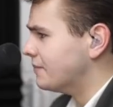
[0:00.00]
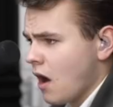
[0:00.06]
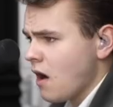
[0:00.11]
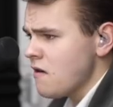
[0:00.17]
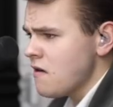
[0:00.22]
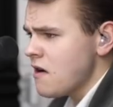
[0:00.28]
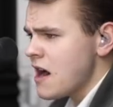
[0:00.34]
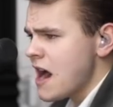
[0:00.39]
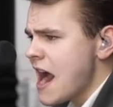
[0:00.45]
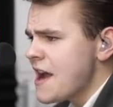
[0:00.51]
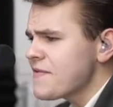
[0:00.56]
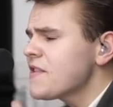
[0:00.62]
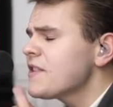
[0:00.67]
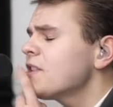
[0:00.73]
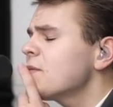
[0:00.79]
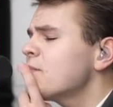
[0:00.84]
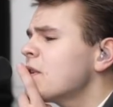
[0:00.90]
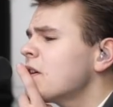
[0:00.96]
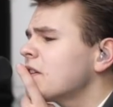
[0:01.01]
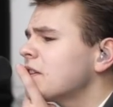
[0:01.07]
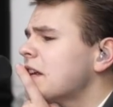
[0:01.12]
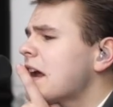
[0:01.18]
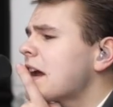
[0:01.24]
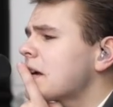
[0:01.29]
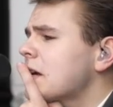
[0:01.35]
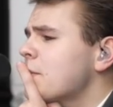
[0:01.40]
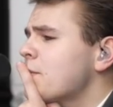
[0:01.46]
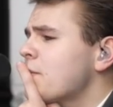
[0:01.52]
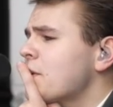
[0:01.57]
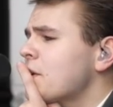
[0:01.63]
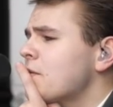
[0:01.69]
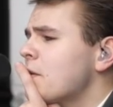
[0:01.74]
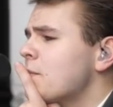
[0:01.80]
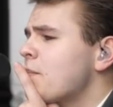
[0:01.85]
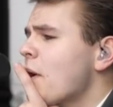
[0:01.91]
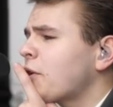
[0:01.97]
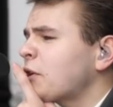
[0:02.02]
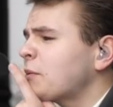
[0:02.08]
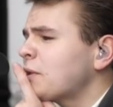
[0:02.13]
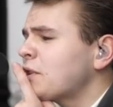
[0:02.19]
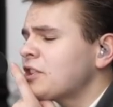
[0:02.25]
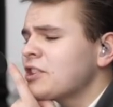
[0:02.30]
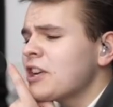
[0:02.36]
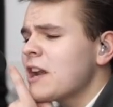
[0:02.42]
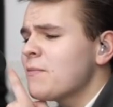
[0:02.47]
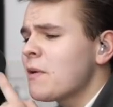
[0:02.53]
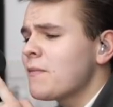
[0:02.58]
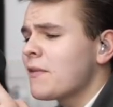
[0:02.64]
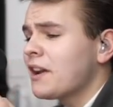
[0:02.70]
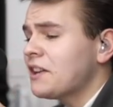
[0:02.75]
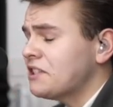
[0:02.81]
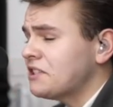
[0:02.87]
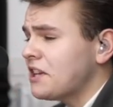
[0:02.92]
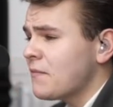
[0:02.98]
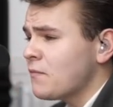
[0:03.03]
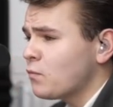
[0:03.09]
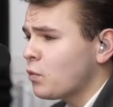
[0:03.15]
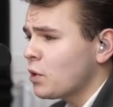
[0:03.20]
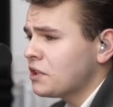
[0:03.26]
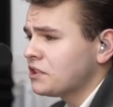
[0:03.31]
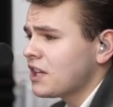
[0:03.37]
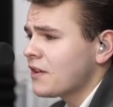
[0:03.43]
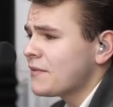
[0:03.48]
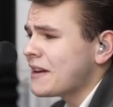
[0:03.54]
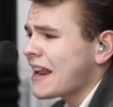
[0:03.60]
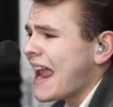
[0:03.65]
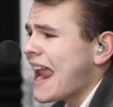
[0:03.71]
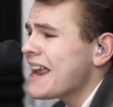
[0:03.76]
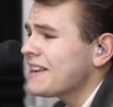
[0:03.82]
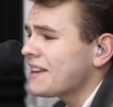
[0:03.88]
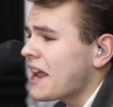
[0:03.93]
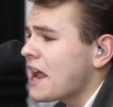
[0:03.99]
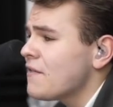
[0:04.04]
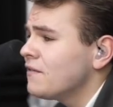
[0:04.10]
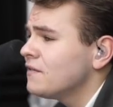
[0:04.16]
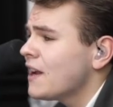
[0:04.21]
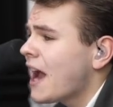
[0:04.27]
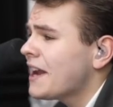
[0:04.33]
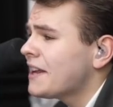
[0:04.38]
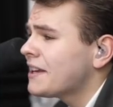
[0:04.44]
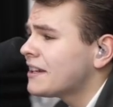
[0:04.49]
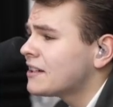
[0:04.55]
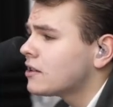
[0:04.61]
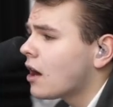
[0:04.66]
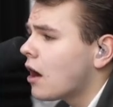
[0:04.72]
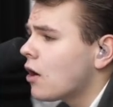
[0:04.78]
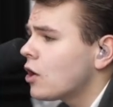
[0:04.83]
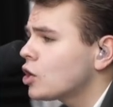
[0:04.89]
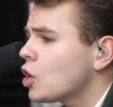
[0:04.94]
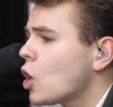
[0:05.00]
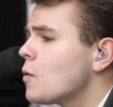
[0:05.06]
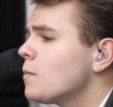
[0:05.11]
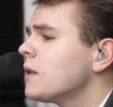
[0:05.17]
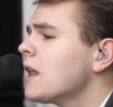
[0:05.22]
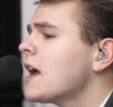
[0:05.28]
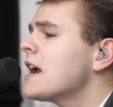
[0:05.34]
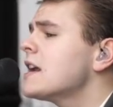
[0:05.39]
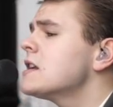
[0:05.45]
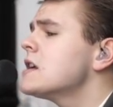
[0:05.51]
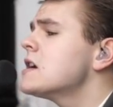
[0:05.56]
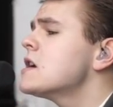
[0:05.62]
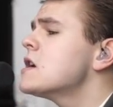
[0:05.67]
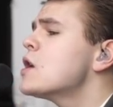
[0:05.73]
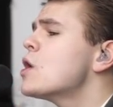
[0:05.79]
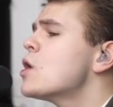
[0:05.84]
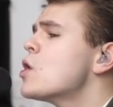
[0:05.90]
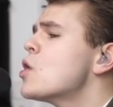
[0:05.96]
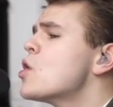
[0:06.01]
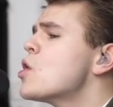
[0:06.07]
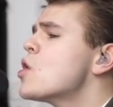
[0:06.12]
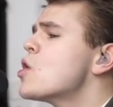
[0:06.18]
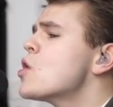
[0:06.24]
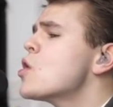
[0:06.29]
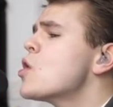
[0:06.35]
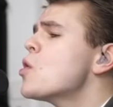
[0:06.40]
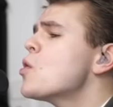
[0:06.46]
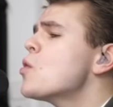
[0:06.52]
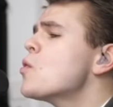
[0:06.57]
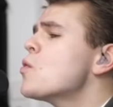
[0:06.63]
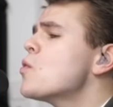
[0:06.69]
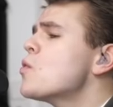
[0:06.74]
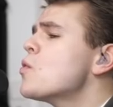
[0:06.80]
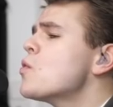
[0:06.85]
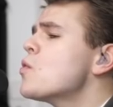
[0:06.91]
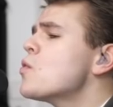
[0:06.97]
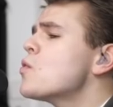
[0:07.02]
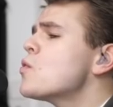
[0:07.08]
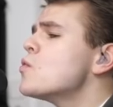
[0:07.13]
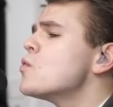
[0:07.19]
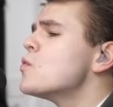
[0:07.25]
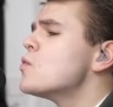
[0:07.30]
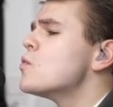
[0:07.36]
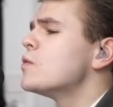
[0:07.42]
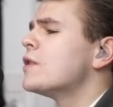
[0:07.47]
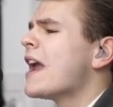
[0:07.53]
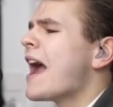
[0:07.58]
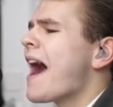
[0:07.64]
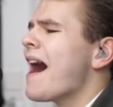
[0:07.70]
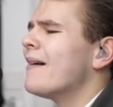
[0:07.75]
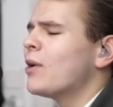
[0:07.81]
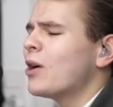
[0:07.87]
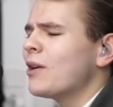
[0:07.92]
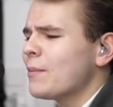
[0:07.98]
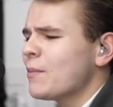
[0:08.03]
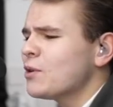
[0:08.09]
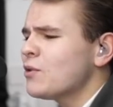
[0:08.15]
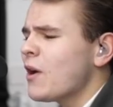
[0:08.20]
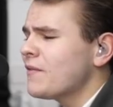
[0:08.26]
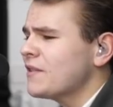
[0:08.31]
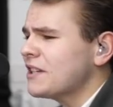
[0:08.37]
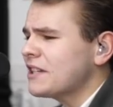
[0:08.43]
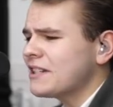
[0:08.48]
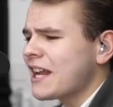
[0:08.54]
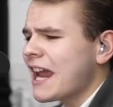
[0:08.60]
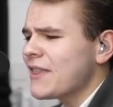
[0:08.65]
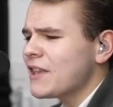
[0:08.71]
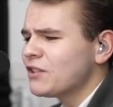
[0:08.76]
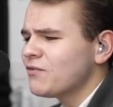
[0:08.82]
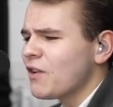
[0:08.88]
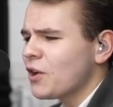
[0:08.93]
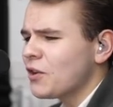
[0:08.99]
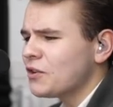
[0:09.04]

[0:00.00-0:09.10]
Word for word: All right, this appears like a bit of a butter machine. We've got a 747-8F landing a cargo plane. Ooh, yeah. All right, we do have to say this video